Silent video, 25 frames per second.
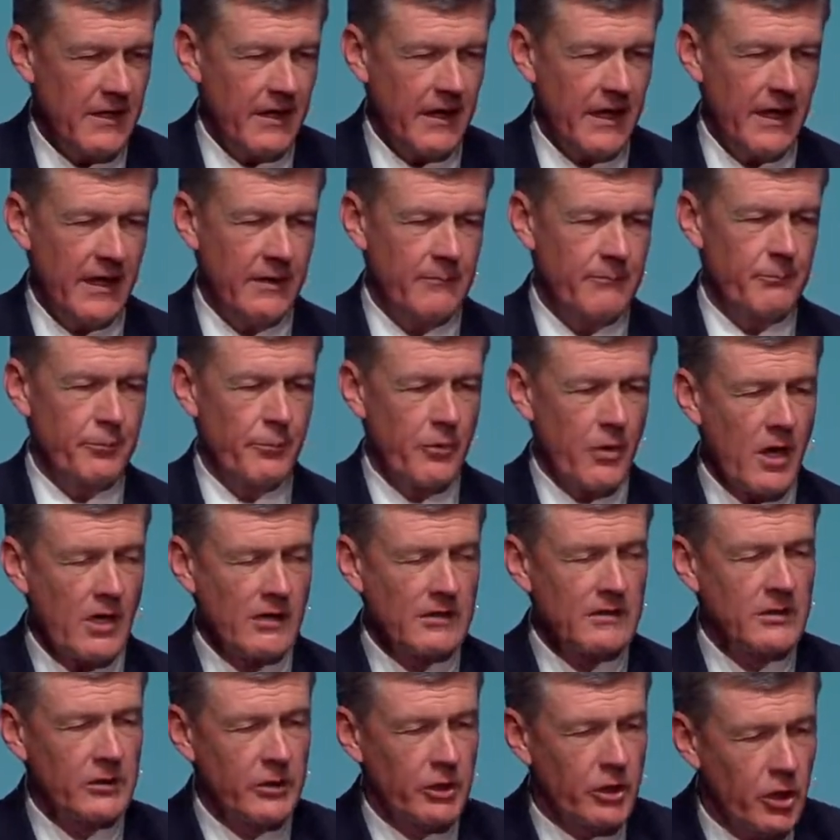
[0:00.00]
and
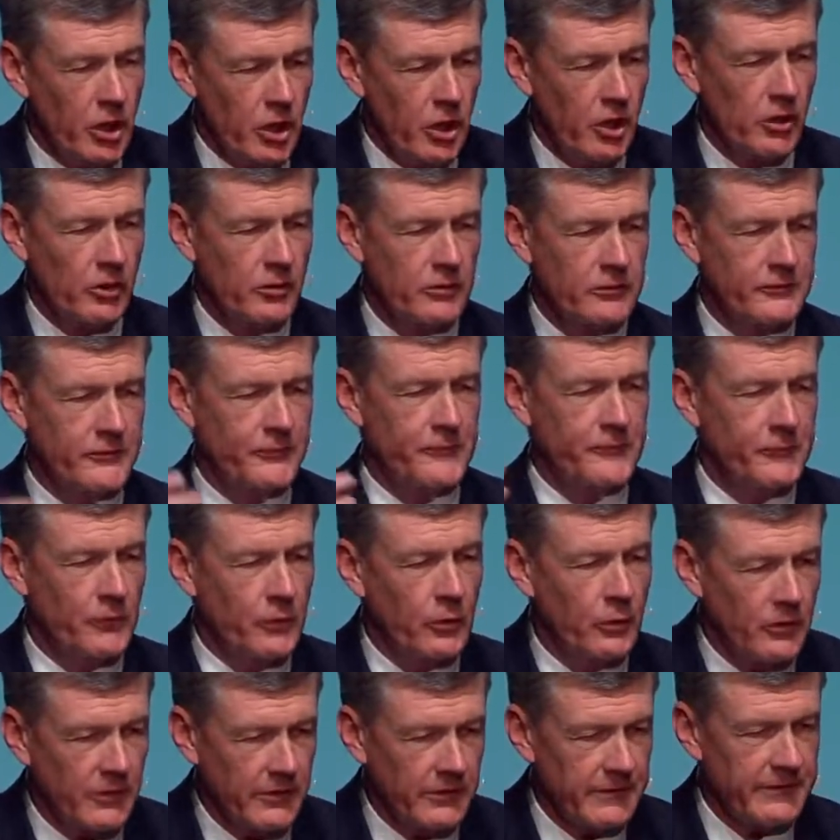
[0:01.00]
brought the gold
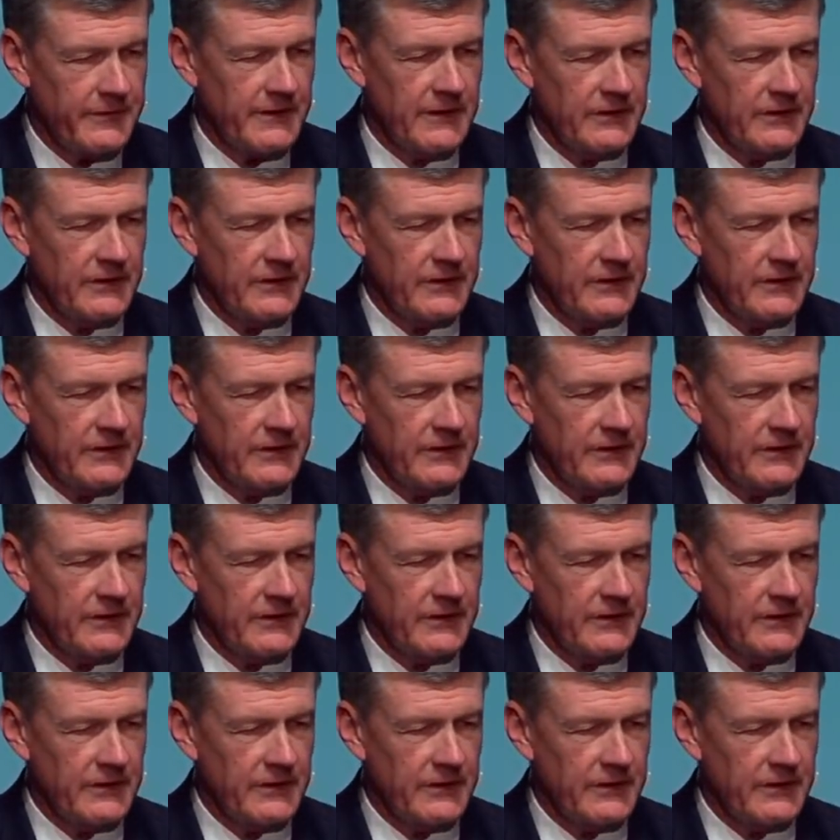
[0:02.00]
forth.